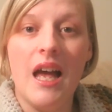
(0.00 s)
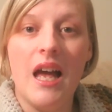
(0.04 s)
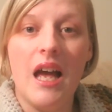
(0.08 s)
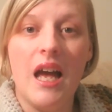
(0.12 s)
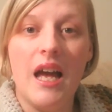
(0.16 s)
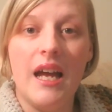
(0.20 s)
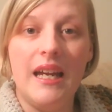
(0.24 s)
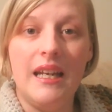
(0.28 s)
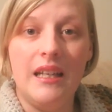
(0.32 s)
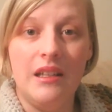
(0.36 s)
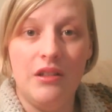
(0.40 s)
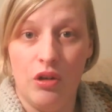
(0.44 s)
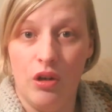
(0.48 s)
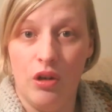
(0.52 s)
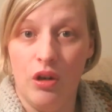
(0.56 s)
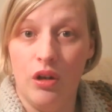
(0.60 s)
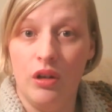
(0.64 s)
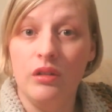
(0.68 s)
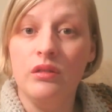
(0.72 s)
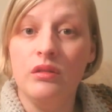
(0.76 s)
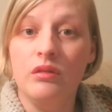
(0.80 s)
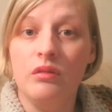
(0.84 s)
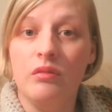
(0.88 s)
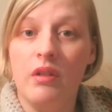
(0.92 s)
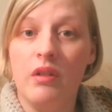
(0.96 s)
in
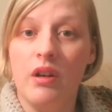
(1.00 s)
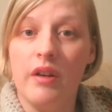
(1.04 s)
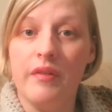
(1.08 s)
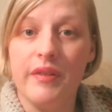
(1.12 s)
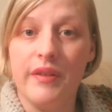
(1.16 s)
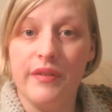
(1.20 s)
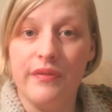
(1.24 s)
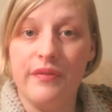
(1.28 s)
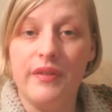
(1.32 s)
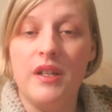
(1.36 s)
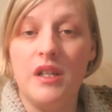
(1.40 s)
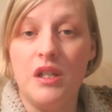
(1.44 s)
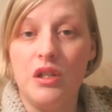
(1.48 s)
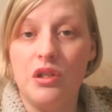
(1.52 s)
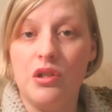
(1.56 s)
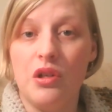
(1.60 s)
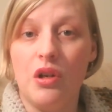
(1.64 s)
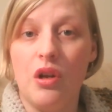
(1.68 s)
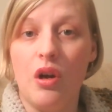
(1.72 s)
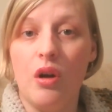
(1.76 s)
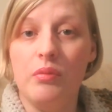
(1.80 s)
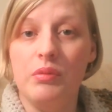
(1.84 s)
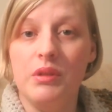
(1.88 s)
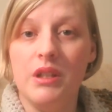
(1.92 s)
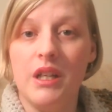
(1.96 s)
yarn of the finished
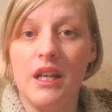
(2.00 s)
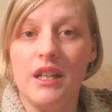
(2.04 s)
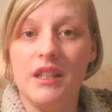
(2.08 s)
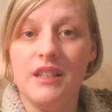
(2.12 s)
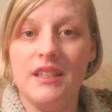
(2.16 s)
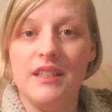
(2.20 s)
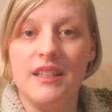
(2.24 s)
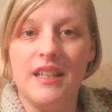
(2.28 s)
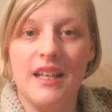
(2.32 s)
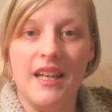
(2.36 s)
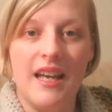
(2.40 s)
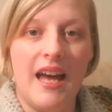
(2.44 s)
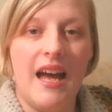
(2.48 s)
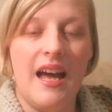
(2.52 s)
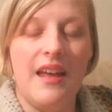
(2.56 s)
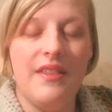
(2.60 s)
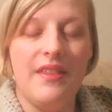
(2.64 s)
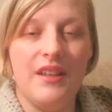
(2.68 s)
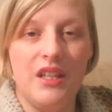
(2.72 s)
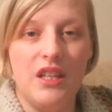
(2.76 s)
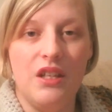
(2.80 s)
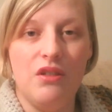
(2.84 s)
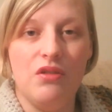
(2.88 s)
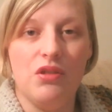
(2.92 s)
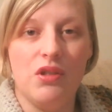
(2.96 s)
object, and
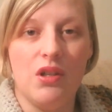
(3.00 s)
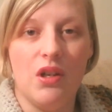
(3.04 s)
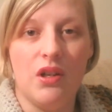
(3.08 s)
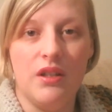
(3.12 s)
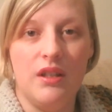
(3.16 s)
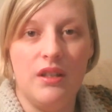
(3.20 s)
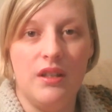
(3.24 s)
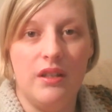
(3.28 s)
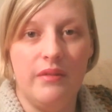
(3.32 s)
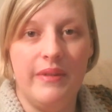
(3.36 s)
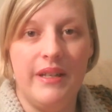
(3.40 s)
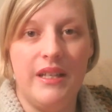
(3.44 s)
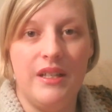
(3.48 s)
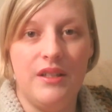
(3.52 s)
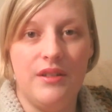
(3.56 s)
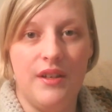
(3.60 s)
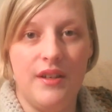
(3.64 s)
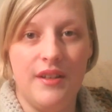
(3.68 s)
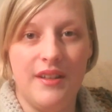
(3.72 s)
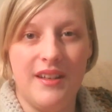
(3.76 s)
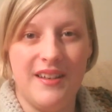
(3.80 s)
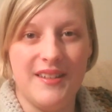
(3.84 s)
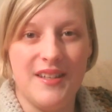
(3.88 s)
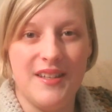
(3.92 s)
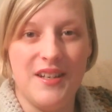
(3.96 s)
that you started them in
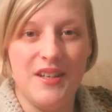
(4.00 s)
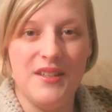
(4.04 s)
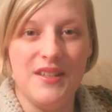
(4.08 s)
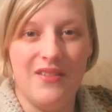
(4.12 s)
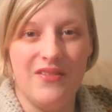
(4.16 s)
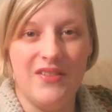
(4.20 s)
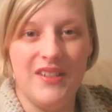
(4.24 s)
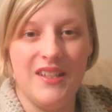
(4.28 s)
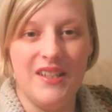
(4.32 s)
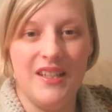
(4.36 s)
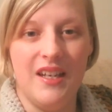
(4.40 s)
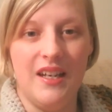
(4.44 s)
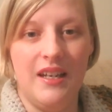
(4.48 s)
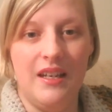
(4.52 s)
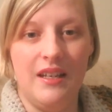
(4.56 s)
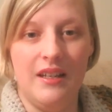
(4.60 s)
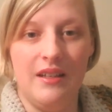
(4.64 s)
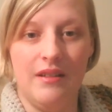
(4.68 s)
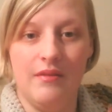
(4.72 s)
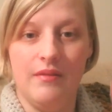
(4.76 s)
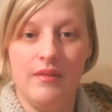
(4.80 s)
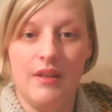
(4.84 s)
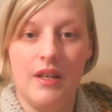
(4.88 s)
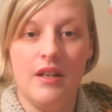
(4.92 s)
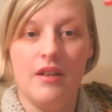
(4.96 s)
2017.
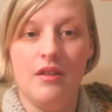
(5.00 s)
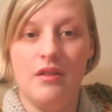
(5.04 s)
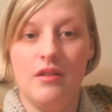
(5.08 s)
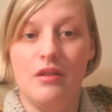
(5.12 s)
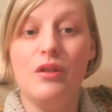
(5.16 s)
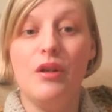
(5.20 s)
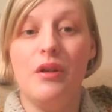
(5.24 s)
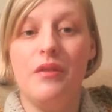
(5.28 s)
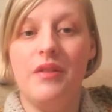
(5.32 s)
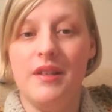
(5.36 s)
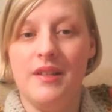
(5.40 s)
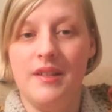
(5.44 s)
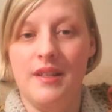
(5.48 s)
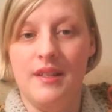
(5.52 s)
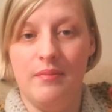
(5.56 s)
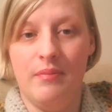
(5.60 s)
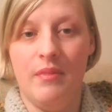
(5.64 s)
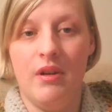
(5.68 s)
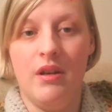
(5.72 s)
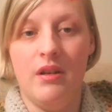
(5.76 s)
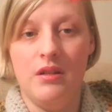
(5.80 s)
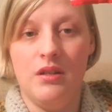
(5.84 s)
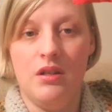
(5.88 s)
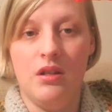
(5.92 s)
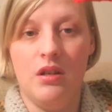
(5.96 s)
So this is
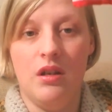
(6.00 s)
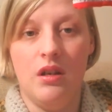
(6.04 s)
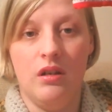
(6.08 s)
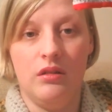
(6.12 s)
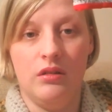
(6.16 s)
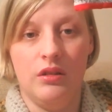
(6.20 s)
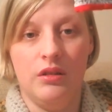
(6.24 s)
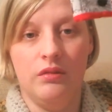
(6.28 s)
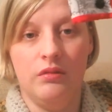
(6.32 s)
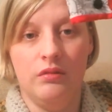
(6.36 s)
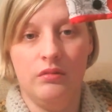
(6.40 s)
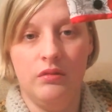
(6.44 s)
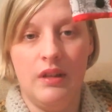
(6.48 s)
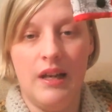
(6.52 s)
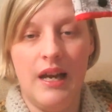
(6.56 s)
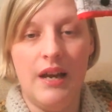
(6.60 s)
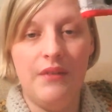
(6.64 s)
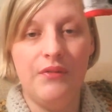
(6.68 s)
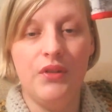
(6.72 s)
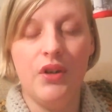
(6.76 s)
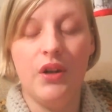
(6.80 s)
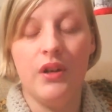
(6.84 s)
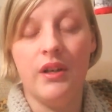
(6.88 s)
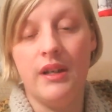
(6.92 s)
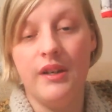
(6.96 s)
my start.
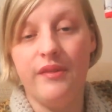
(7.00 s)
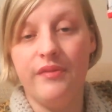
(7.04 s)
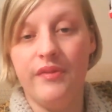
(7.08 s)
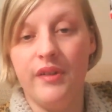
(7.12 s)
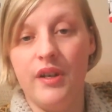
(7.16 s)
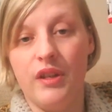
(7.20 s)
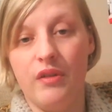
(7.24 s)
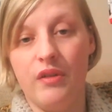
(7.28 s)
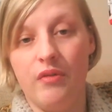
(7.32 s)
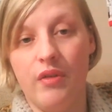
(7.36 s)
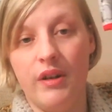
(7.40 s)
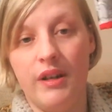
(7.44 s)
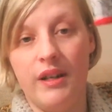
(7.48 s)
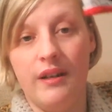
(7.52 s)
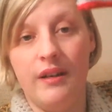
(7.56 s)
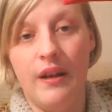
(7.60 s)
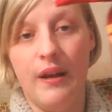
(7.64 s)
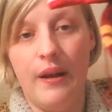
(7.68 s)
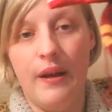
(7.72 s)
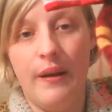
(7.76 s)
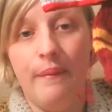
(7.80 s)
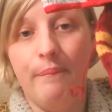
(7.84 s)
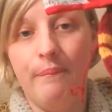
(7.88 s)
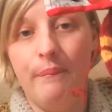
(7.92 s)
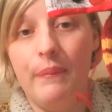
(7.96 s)
Haven't got any further on it,
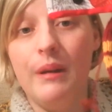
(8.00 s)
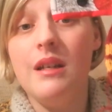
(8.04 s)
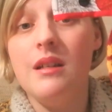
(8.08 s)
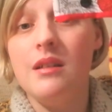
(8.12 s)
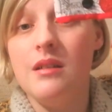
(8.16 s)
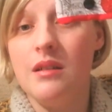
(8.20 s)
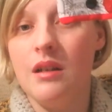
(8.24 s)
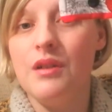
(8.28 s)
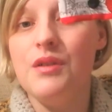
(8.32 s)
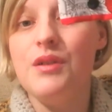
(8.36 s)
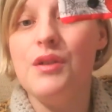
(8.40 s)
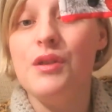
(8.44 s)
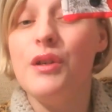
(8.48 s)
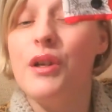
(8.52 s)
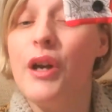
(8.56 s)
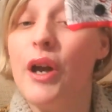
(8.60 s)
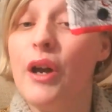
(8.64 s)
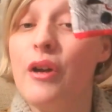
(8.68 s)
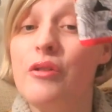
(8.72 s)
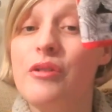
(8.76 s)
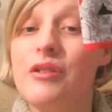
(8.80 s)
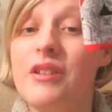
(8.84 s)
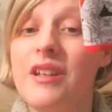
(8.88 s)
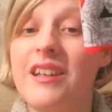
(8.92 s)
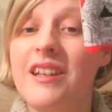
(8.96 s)
but it's nice and
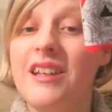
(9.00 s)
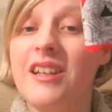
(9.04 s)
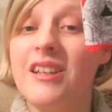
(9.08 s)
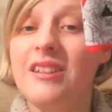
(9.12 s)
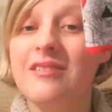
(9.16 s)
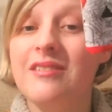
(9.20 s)
cosy.